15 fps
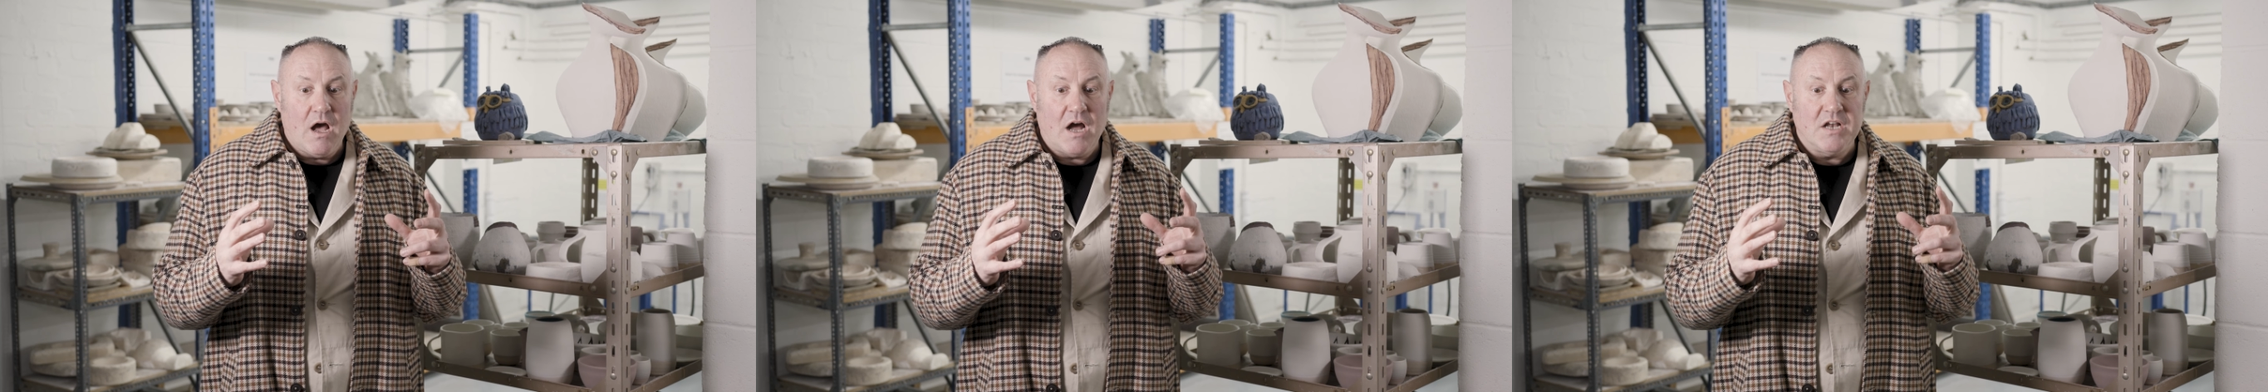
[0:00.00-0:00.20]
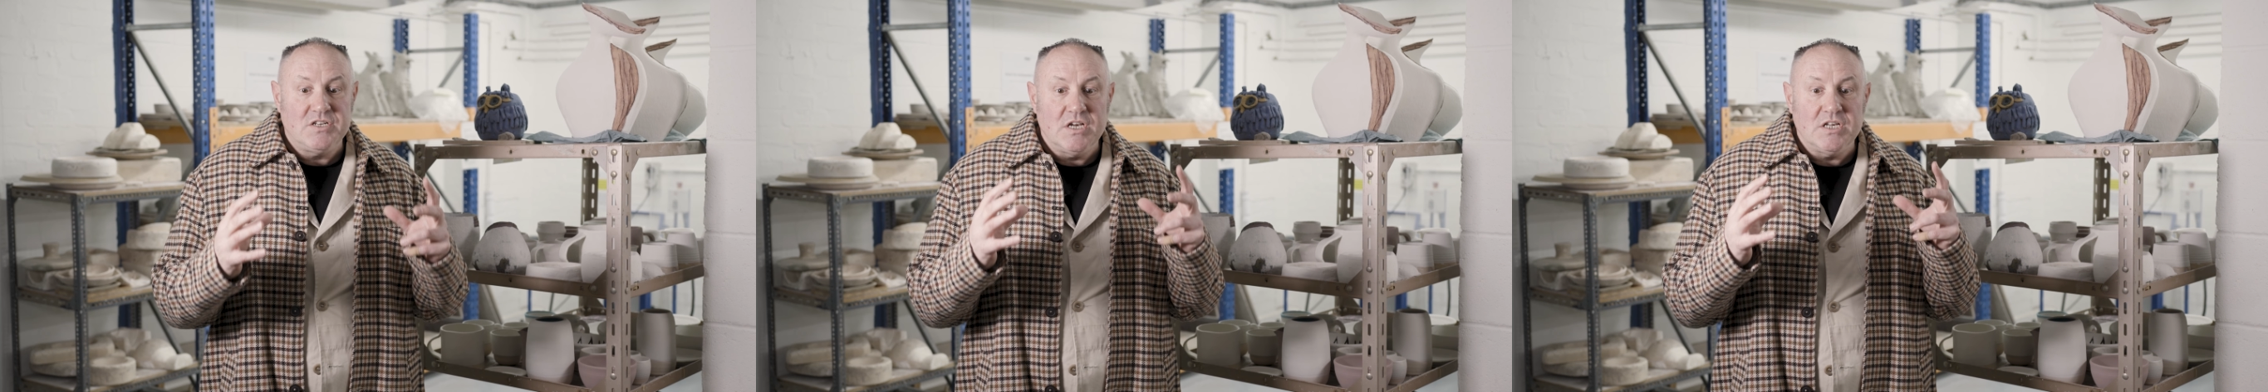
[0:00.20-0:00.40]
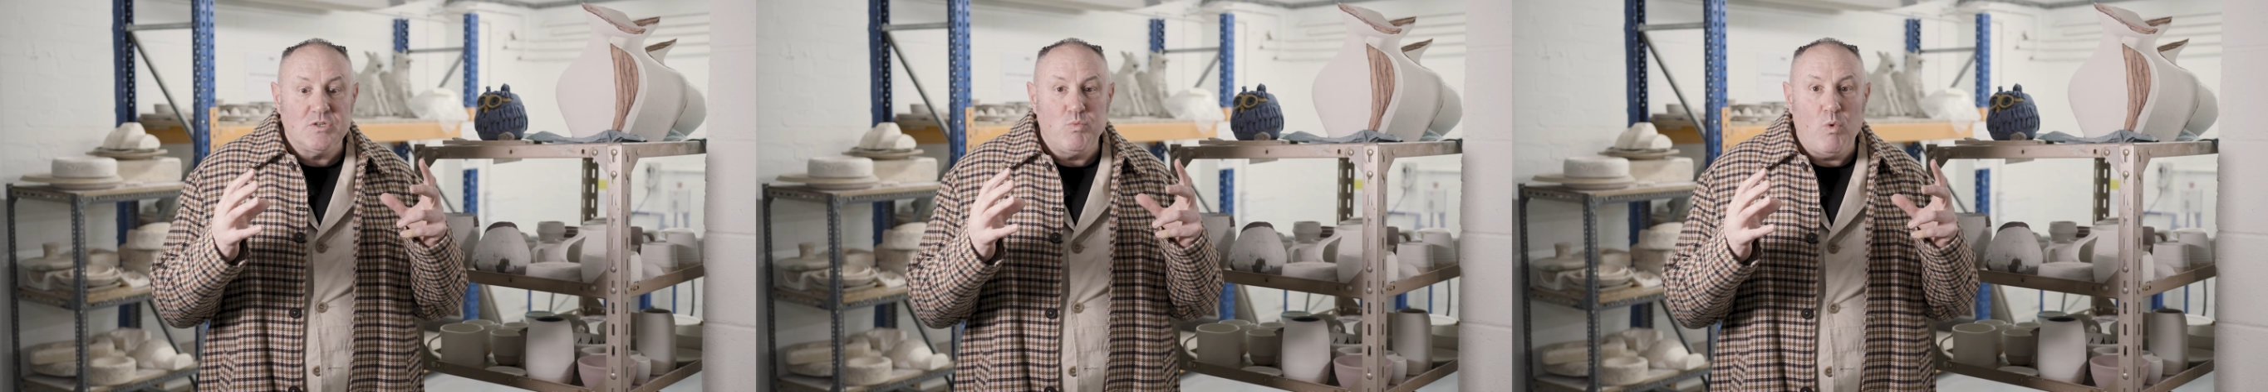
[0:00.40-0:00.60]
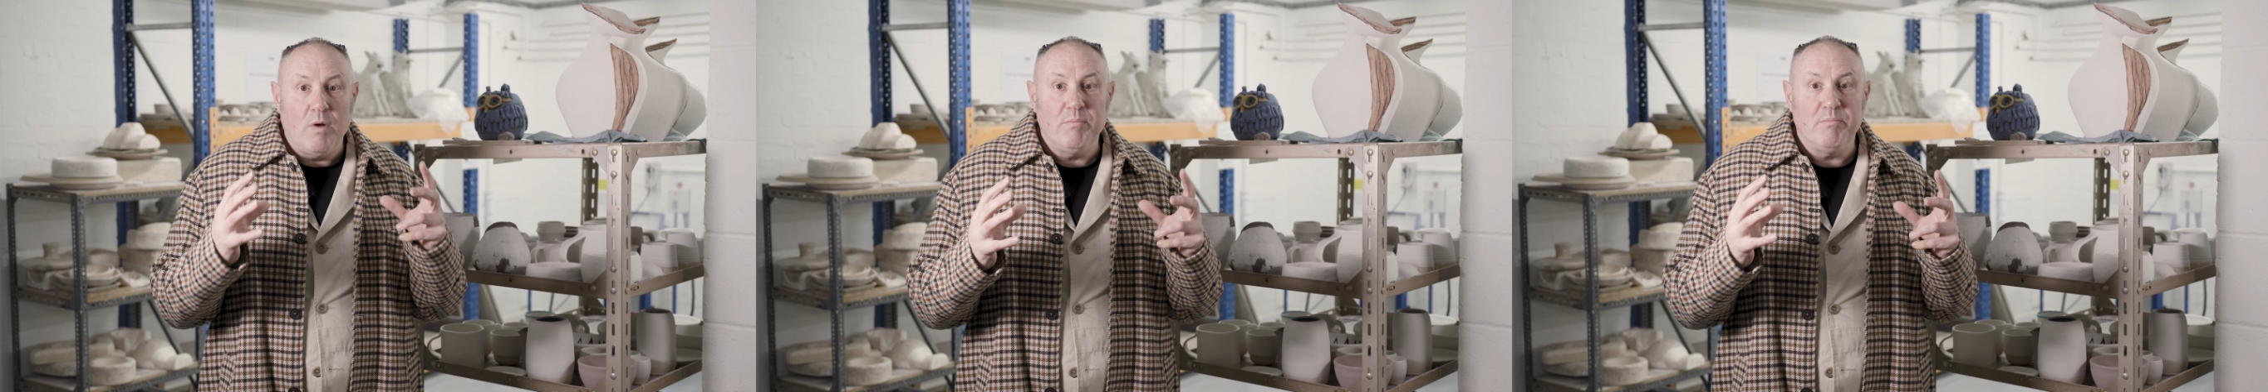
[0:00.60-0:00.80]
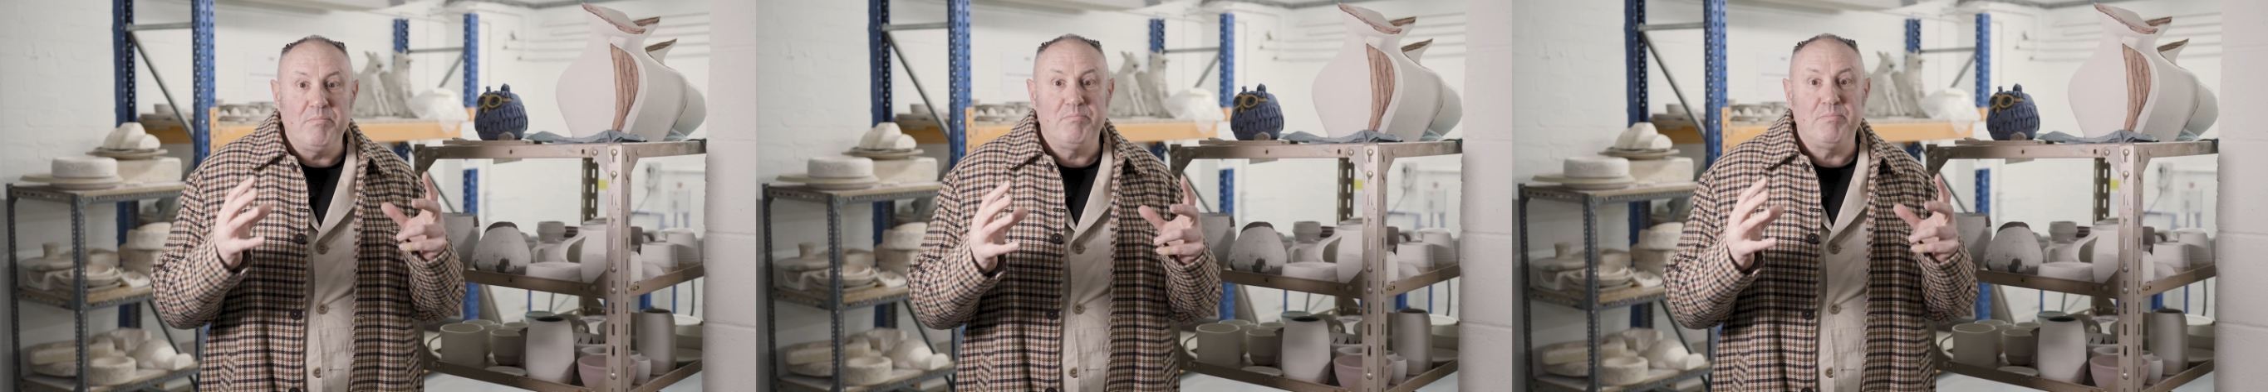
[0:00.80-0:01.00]
I just
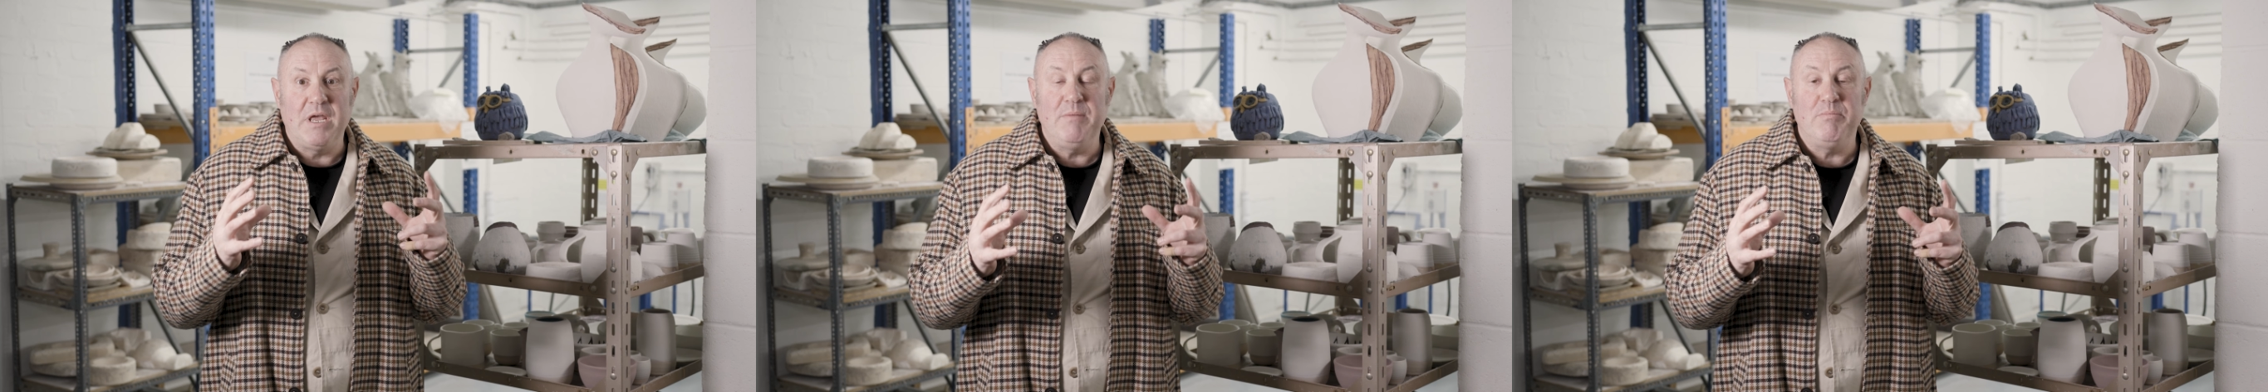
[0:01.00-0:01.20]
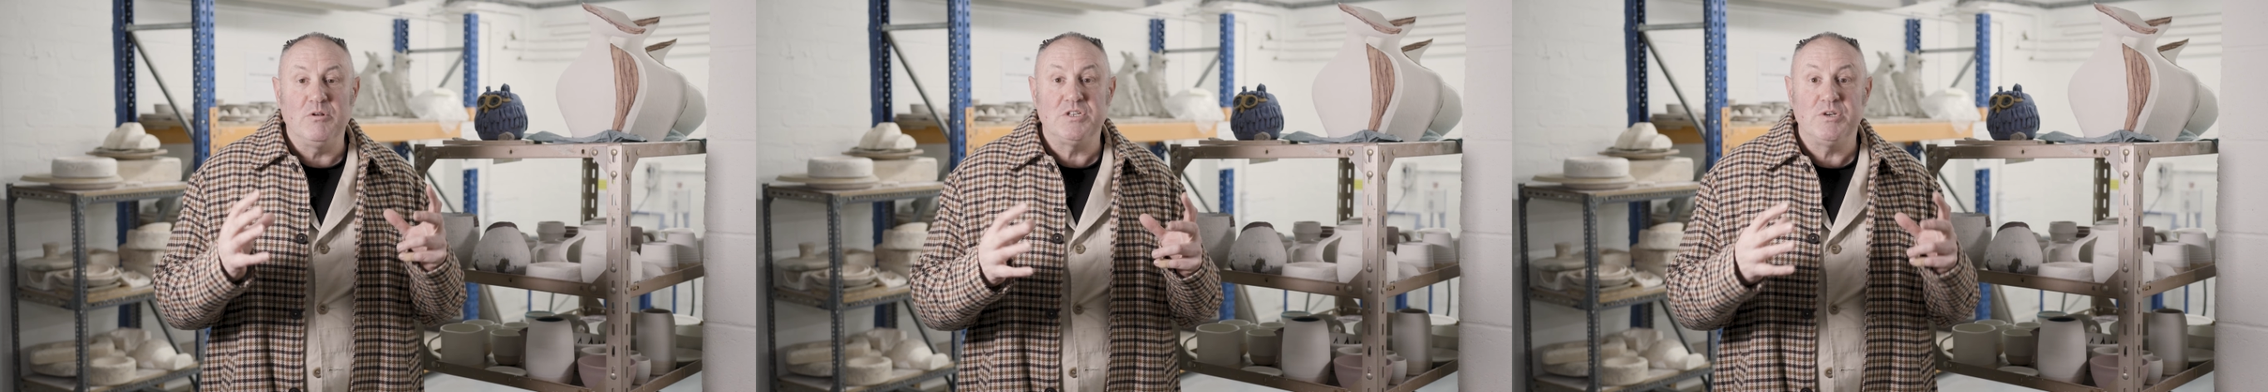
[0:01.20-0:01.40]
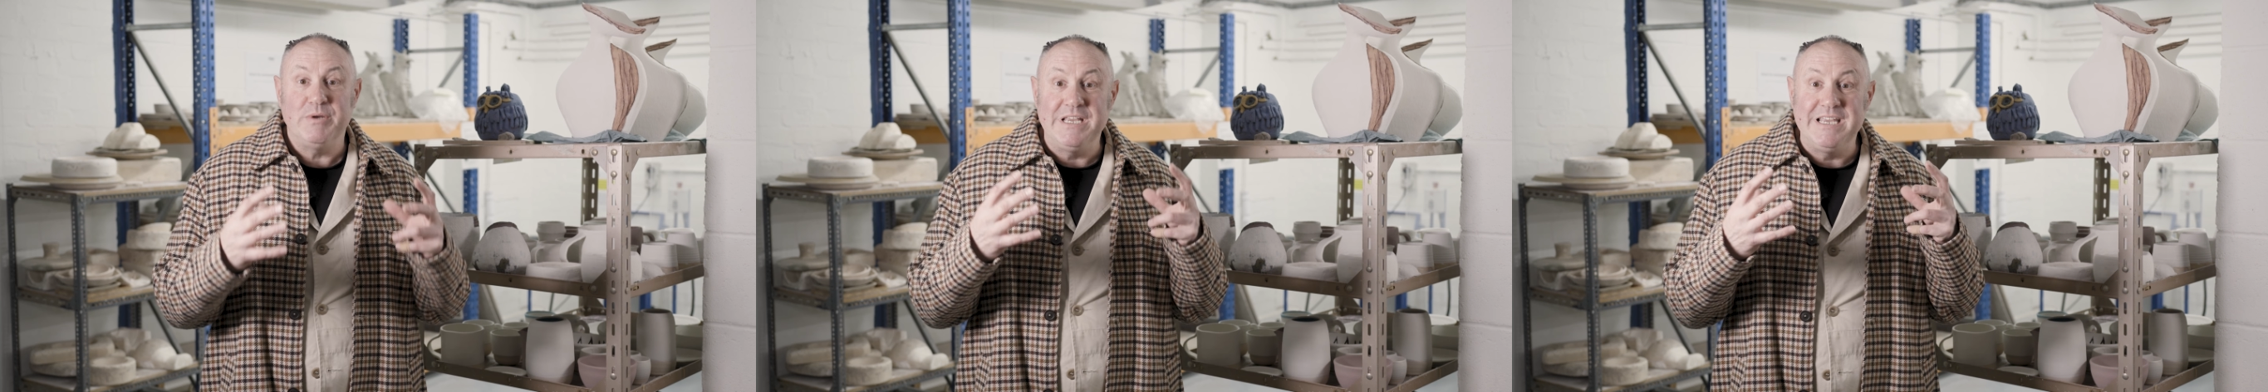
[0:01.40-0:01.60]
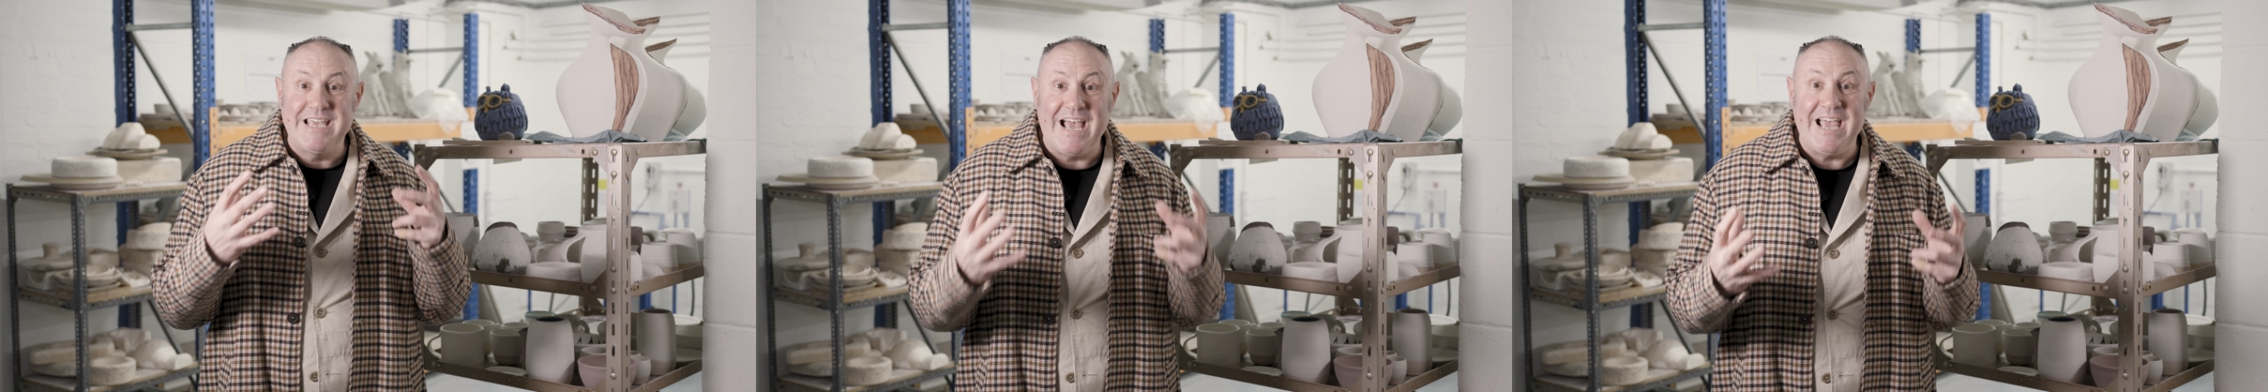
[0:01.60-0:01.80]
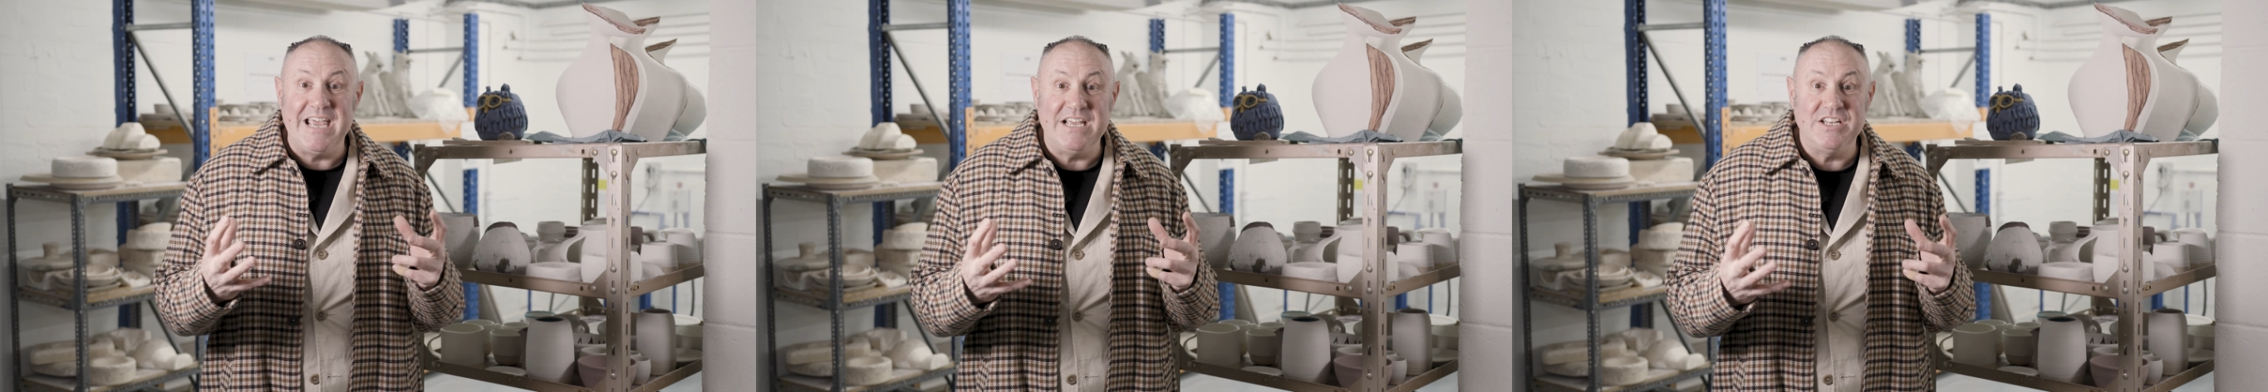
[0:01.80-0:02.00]
want people to
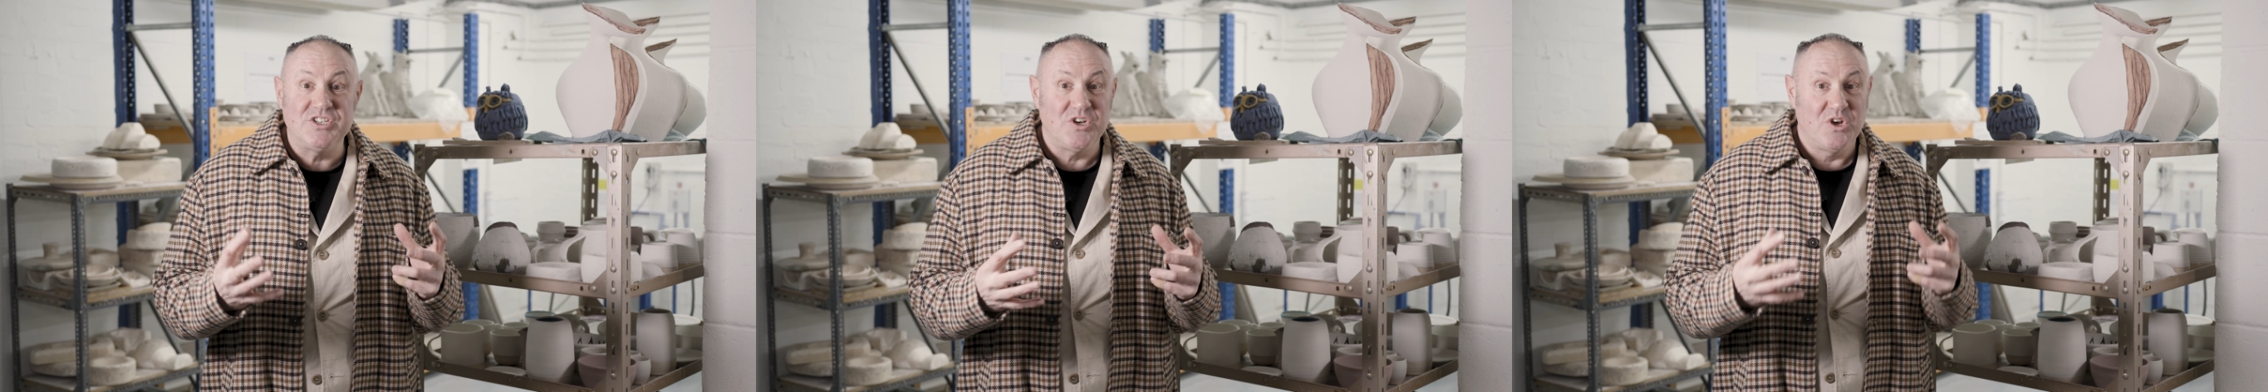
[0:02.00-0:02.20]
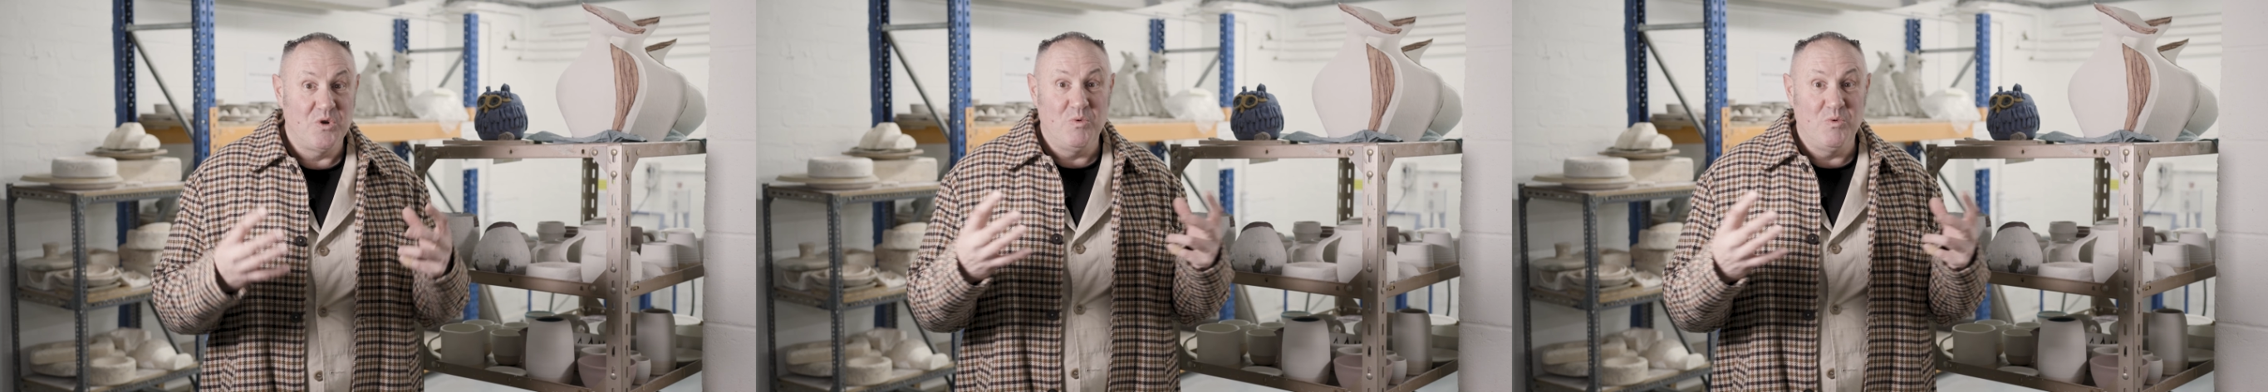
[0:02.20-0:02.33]
engage